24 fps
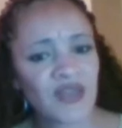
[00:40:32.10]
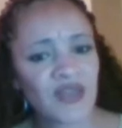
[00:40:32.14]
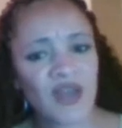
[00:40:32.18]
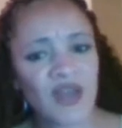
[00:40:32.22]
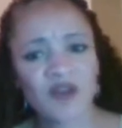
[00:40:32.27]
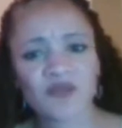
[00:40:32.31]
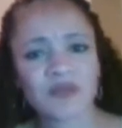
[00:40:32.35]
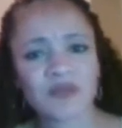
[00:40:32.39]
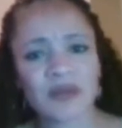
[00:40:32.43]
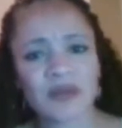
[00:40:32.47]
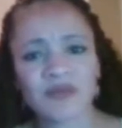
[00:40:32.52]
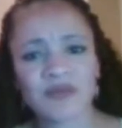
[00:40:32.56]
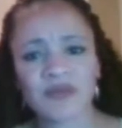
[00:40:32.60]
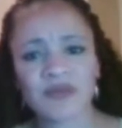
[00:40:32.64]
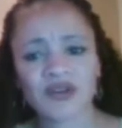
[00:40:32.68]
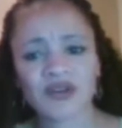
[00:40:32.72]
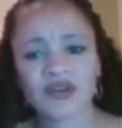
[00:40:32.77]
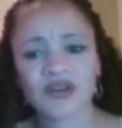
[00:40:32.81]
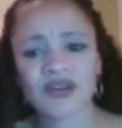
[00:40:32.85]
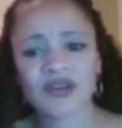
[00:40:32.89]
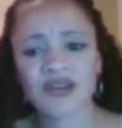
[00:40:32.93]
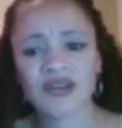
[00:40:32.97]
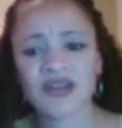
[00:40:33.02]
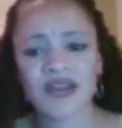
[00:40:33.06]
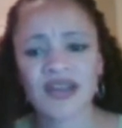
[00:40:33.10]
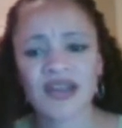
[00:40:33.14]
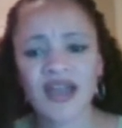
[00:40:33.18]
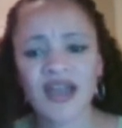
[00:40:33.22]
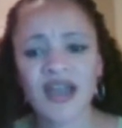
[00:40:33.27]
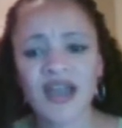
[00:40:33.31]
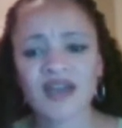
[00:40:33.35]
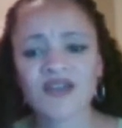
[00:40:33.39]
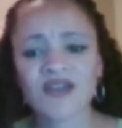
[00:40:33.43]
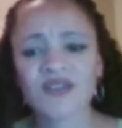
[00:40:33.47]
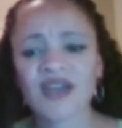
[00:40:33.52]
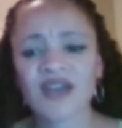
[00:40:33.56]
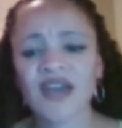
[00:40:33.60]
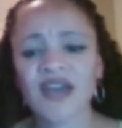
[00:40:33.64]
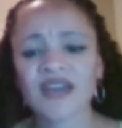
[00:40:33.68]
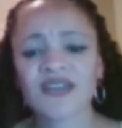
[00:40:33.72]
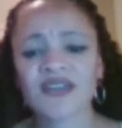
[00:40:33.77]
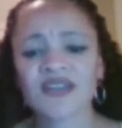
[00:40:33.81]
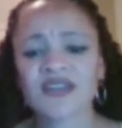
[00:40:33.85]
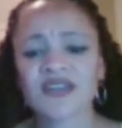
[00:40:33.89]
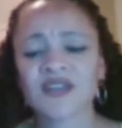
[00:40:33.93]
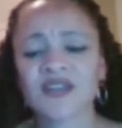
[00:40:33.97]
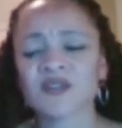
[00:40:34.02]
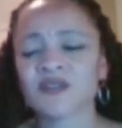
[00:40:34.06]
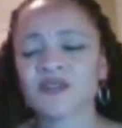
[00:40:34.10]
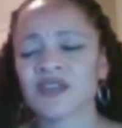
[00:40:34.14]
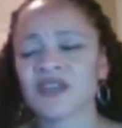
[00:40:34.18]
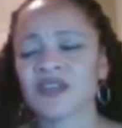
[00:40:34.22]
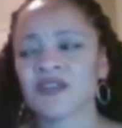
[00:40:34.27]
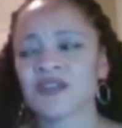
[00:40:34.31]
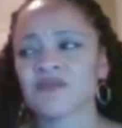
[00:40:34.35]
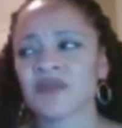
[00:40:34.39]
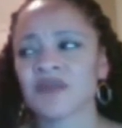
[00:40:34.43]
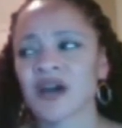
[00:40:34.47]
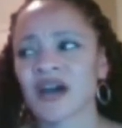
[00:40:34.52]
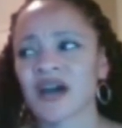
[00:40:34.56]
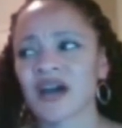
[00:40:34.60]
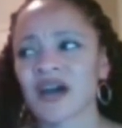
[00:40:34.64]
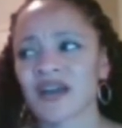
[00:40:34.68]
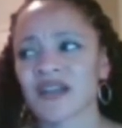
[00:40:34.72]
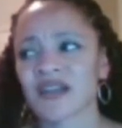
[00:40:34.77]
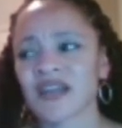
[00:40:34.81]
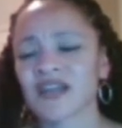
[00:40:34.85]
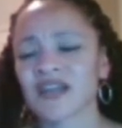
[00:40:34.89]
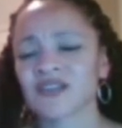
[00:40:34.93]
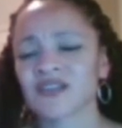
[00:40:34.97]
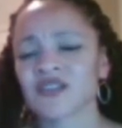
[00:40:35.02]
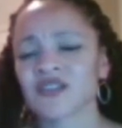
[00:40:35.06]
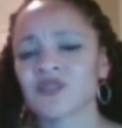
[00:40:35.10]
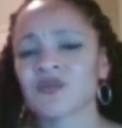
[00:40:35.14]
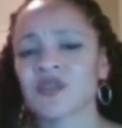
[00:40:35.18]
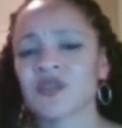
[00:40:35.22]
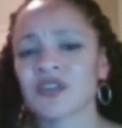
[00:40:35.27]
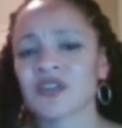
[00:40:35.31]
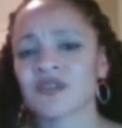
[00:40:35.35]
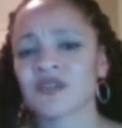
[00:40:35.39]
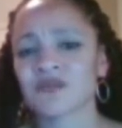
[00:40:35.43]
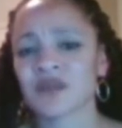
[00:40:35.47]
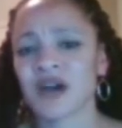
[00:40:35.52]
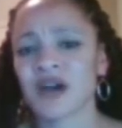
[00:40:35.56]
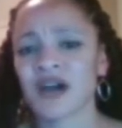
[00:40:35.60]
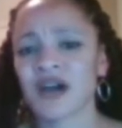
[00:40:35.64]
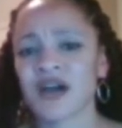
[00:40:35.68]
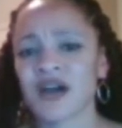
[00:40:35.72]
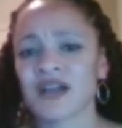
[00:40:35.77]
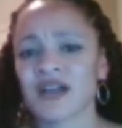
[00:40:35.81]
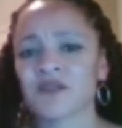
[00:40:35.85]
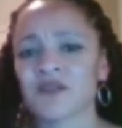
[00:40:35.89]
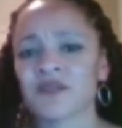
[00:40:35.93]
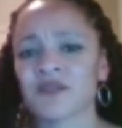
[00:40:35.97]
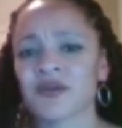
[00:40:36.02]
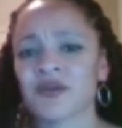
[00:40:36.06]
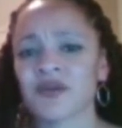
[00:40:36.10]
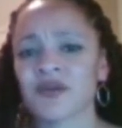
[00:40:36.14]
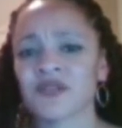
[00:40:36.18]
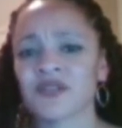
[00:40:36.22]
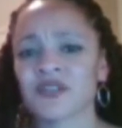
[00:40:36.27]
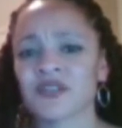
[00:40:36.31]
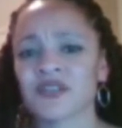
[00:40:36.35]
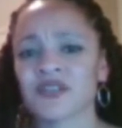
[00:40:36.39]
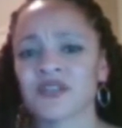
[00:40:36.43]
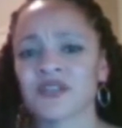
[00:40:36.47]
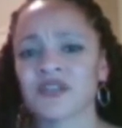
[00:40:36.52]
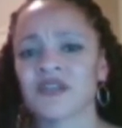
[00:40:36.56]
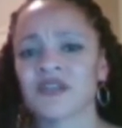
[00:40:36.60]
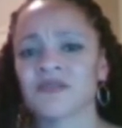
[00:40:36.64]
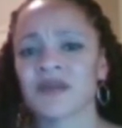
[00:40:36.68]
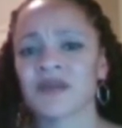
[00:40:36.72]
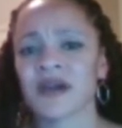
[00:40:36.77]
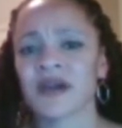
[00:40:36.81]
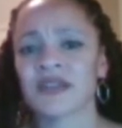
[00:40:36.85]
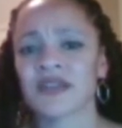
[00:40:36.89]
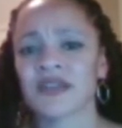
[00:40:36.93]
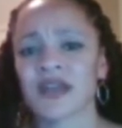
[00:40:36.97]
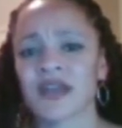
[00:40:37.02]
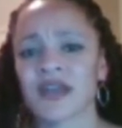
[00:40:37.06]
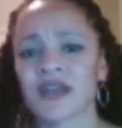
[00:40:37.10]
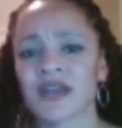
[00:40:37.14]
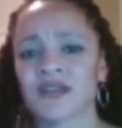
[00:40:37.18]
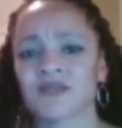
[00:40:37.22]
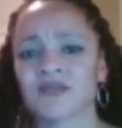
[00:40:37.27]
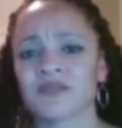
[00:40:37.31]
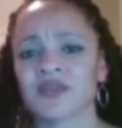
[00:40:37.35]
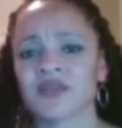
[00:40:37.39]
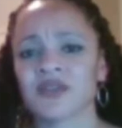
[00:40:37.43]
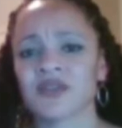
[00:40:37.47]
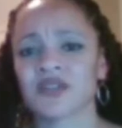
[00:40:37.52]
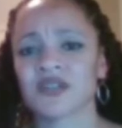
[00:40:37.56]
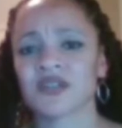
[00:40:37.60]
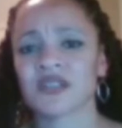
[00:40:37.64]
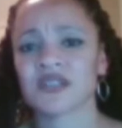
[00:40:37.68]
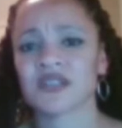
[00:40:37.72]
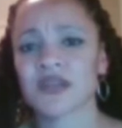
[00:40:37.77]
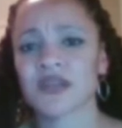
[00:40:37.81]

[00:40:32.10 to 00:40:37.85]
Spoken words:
I don't remember. I know they had a good goodbye, like a sweet goodbye, opposed to the goodbye they had in the book.